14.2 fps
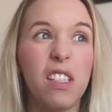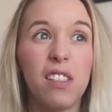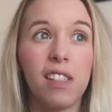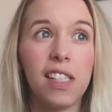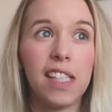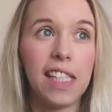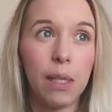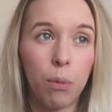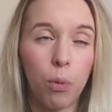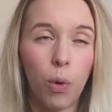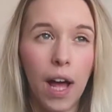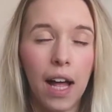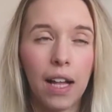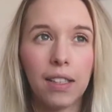doesn't sleep
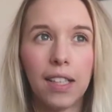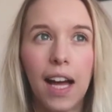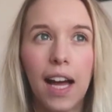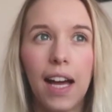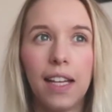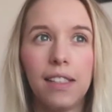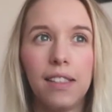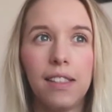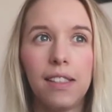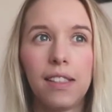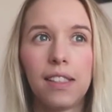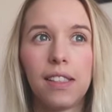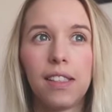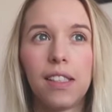well, and